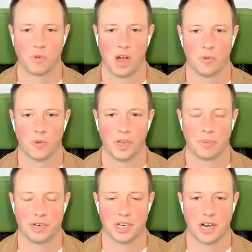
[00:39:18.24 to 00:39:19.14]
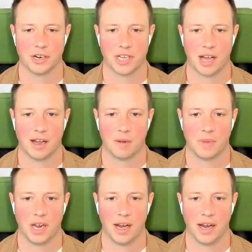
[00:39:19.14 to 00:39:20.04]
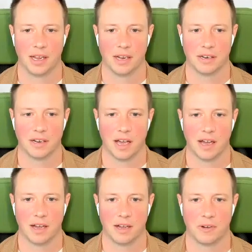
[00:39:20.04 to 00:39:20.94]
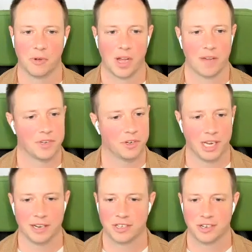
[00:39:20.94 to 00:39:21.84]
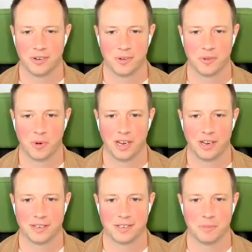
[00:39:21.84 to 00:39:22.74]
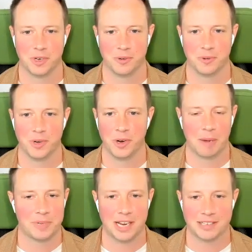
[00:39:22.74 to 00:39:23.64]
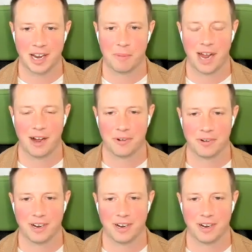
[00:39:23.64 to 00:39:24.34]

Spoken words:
Well, really appreciate your time, and we'll have to do it again soon when some new updates come out